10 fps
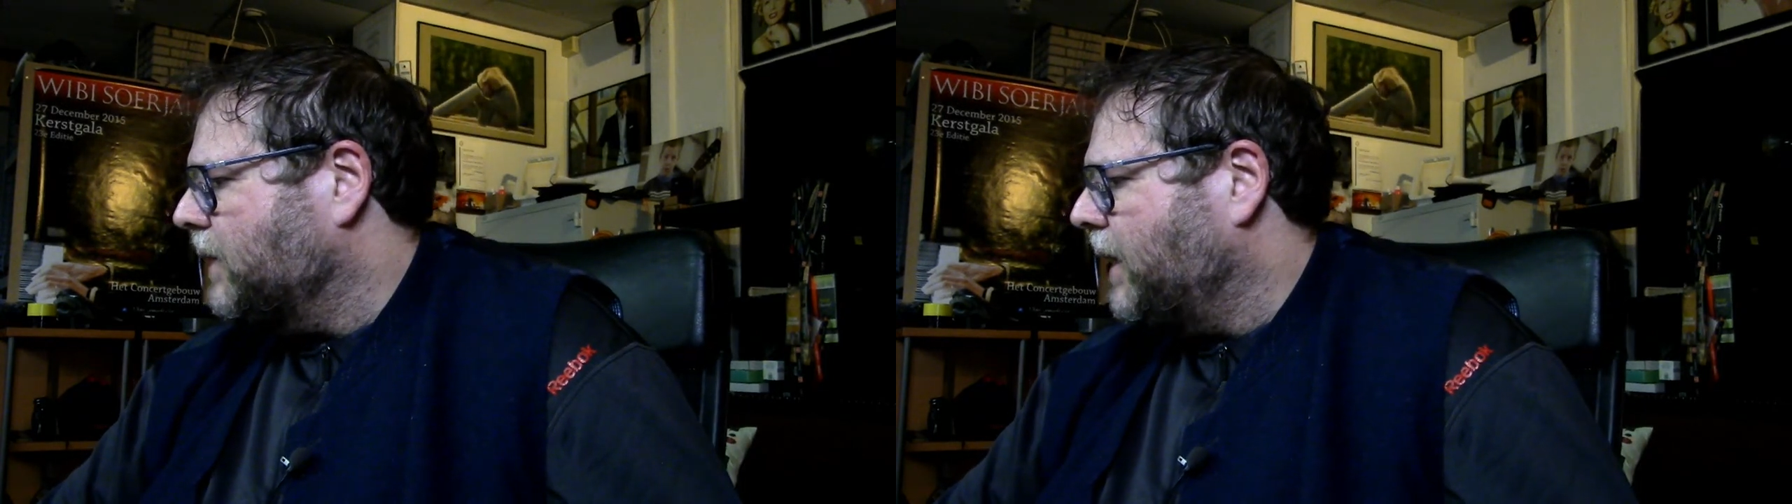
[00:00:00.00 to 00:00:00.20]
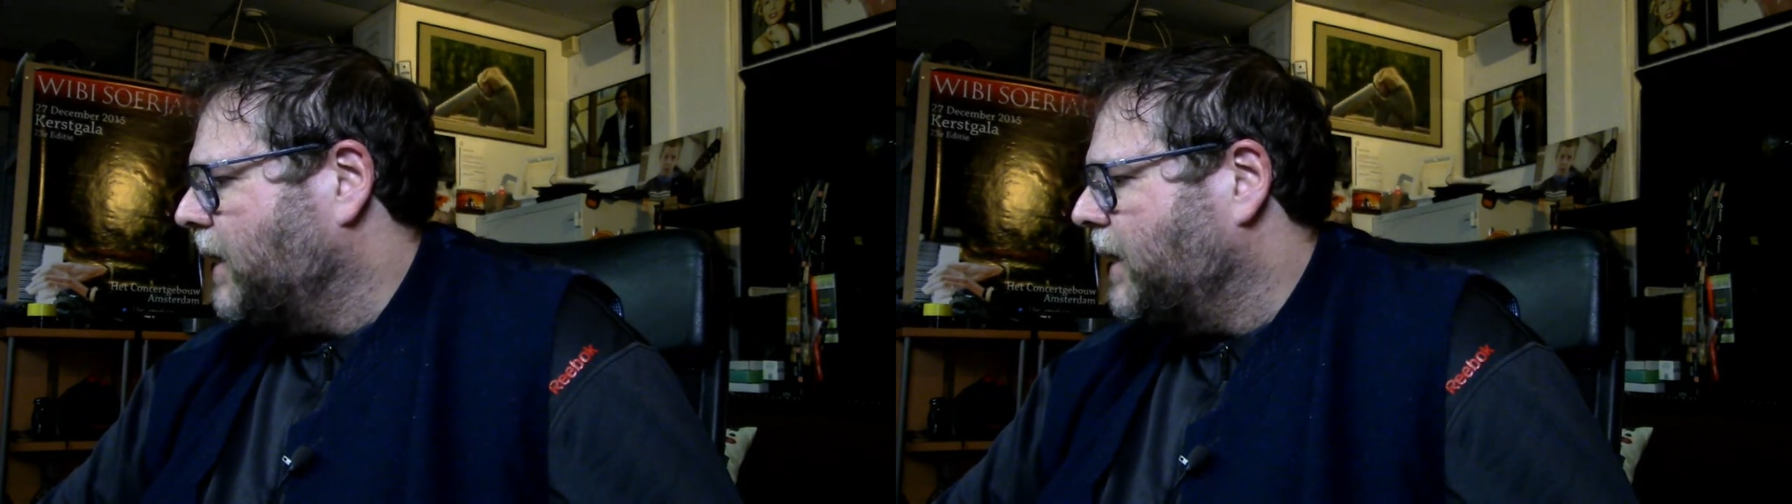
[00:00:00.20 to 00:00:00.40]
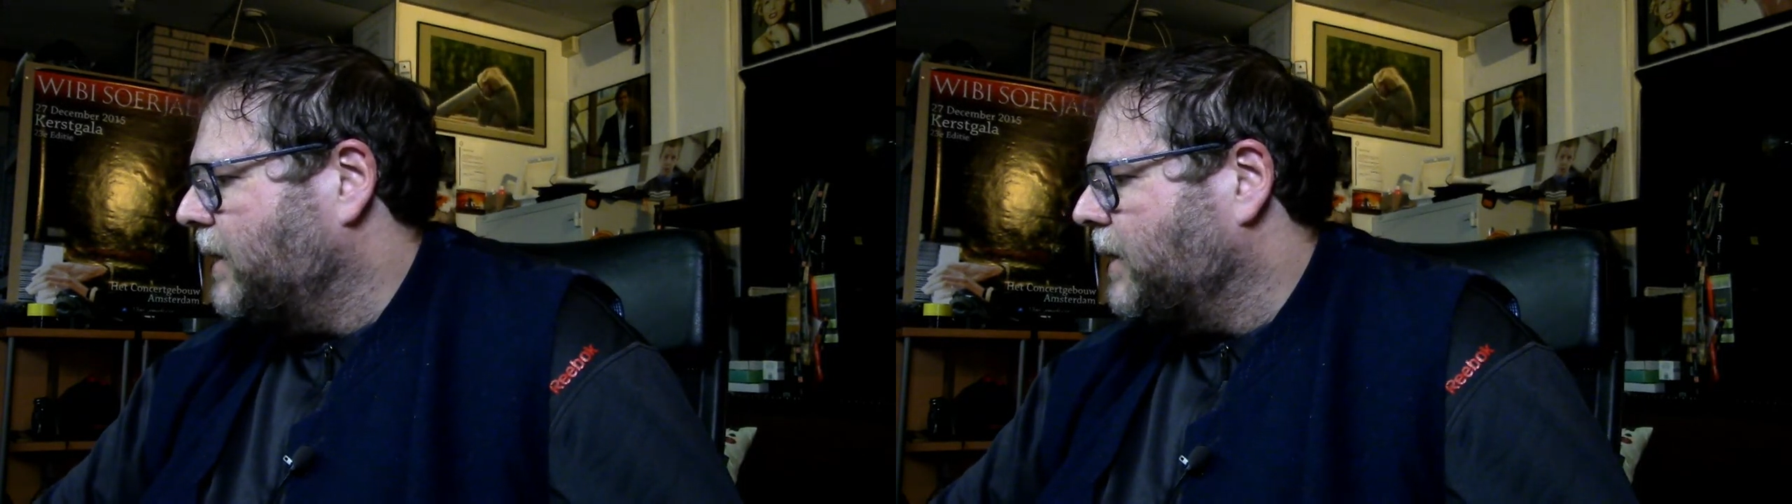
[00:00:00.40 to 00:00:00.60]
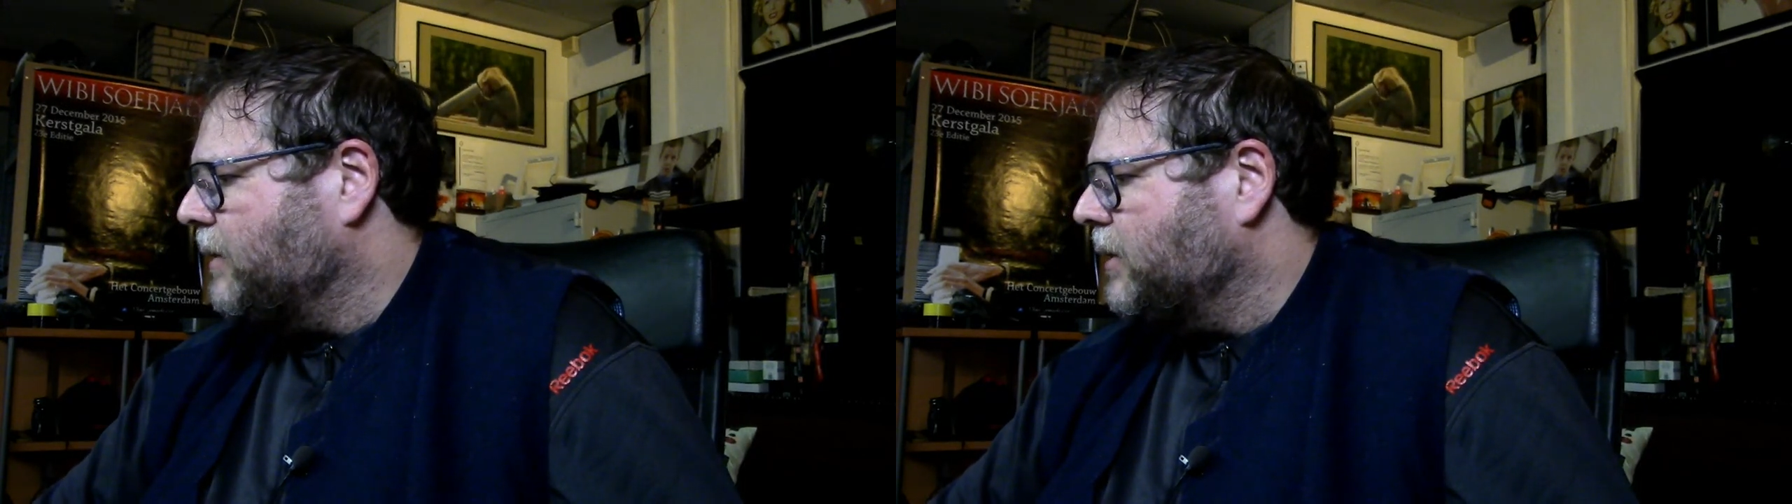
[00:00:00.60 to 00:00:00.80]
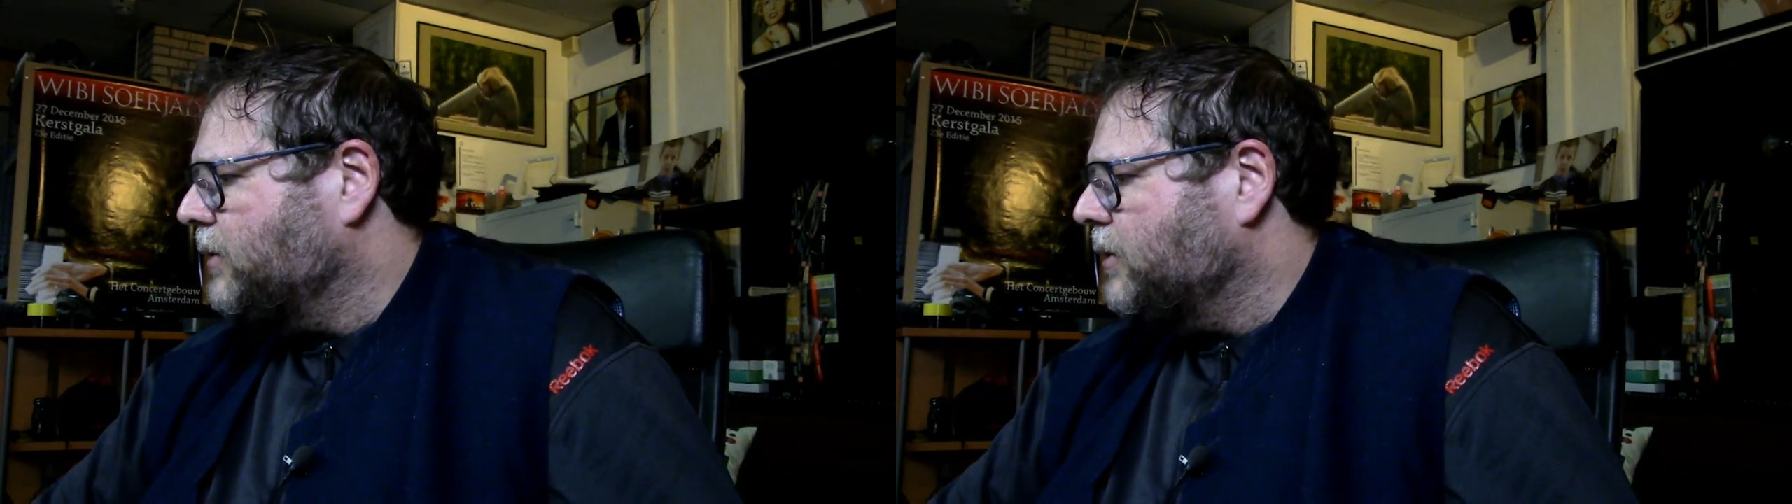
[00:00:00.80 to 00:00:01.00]
And then I'm
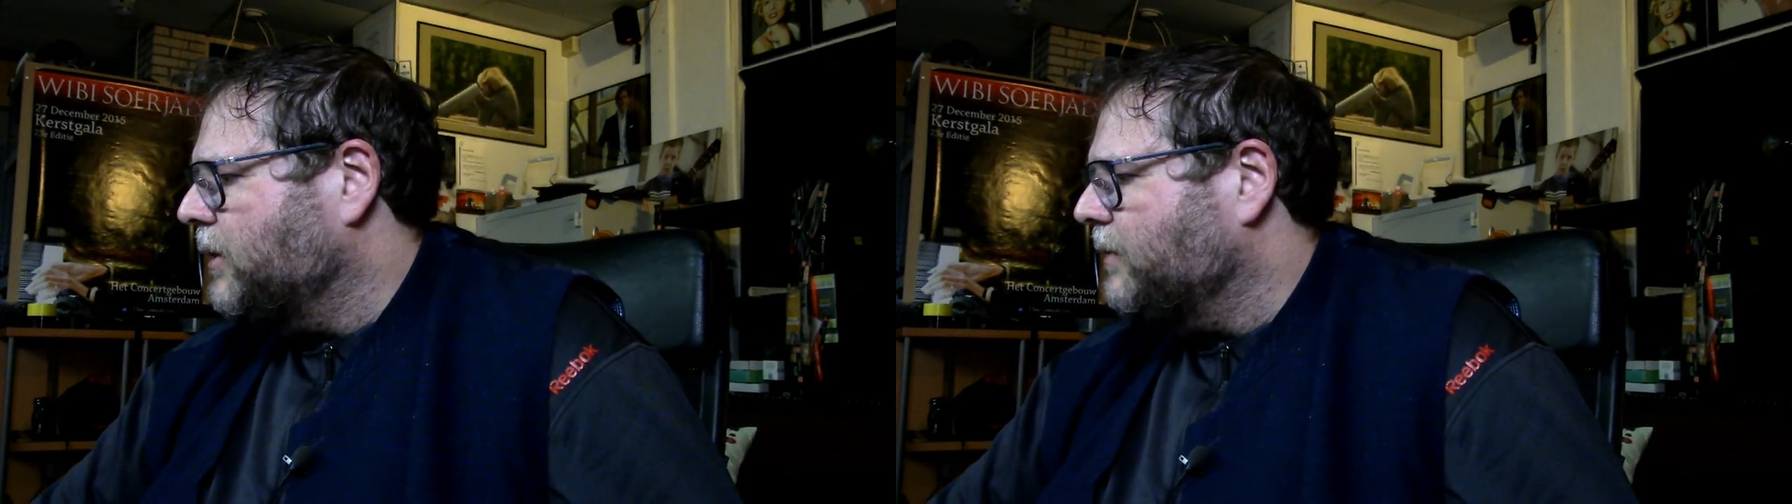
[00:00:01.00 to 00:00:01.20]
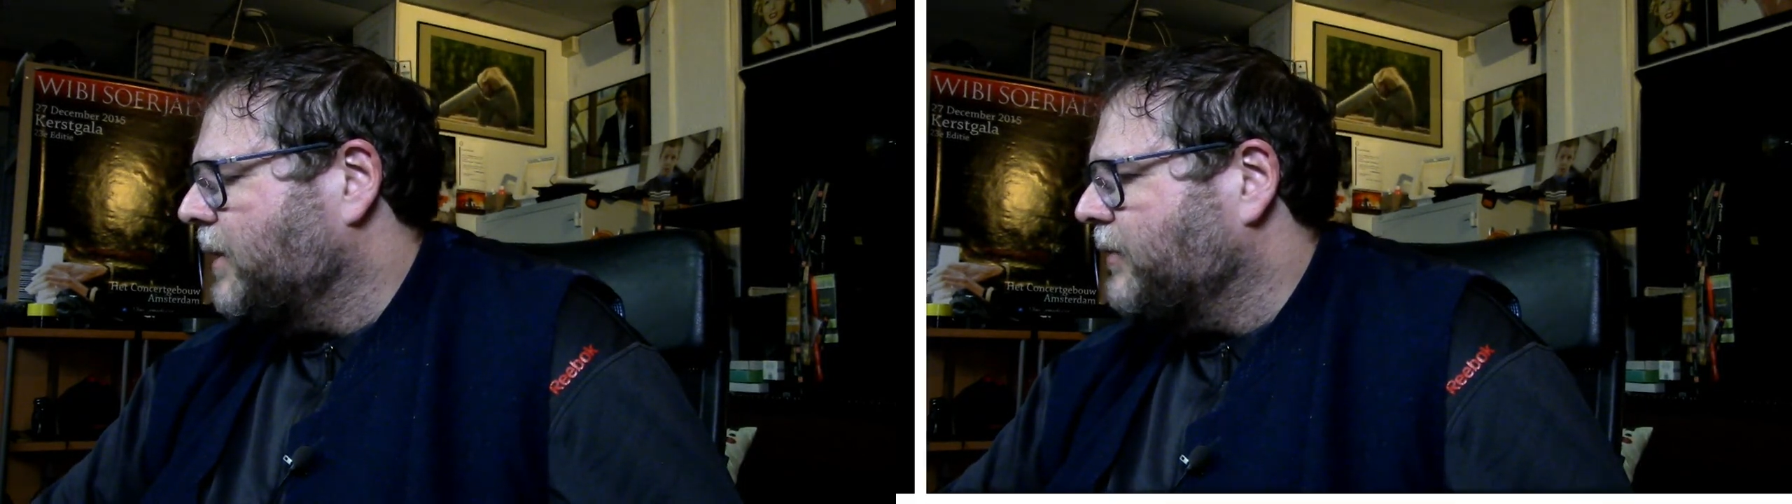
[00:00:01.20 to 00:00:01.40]
going to turn off my